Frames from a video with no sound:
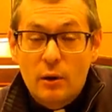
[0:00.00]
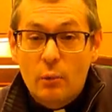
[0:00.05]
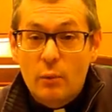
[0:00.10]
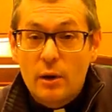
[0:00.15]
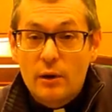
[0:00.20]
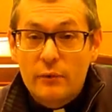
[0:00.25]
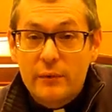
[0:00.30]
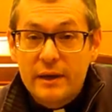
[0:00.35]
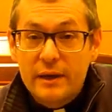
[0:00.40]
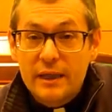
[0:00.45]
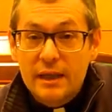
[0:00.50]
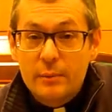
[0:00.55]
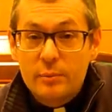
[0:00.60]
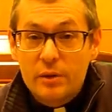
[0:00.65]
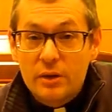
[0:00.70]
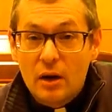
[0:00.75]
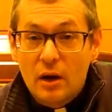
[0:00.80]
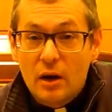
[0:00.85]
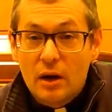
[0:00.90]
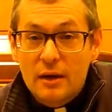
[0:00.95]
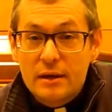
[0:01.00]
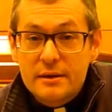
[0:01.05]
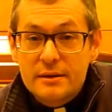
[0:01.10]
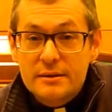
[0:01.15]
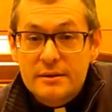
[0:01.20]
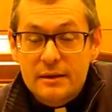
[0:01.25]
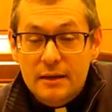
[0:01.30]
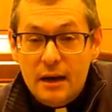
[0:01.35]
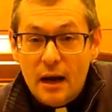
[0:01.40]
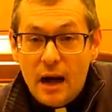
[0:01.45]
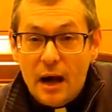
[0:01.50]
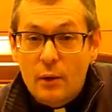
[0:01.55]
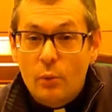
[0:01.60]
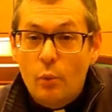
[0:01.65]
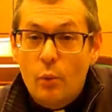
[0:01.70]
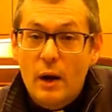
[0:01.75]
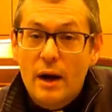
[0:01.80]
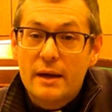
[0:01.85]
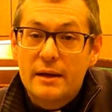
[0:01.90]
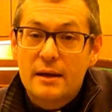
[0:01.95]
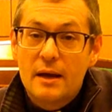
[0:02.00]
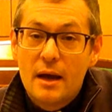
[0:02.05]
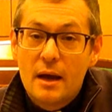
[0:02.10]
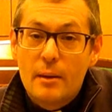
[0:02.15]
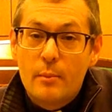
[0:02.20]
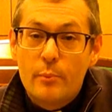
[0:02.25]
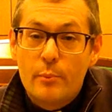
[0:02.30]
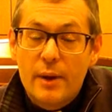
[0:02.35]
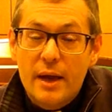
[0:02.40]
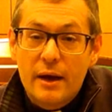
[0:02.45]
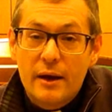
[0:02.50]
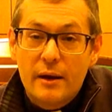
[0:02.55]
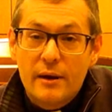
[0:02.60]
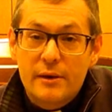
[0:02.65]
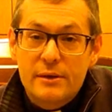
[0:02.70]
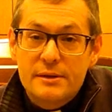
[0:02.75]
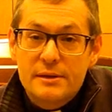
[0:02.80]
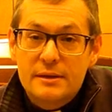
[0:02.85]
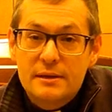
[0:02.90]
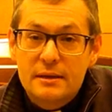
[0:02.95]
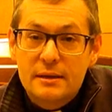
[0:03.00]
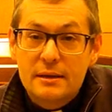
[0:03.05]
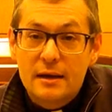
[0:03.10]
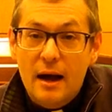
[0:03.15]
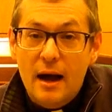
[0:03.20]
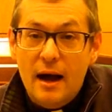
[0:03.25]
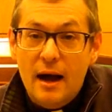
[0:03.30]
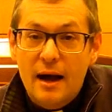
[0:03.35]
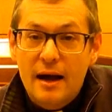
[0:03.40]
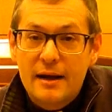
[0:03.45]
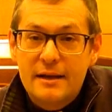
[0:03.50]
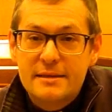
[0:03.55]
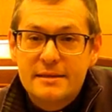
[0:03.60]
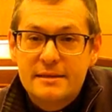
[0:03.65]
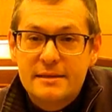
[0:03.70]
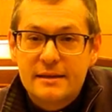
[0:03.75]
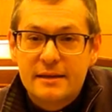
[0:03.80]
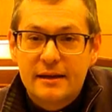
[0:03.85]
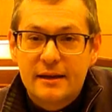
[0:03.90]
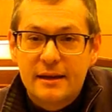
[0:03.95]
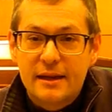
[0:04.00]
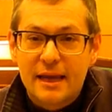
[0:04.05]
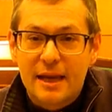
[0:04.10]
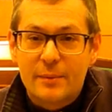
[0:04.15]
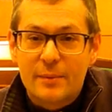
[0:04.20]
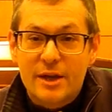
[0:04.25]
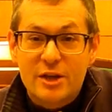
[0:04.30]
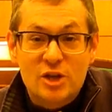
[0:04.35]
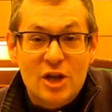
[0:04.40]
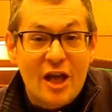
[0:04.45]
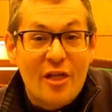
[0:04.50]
what really belongs to God, what bears God's image.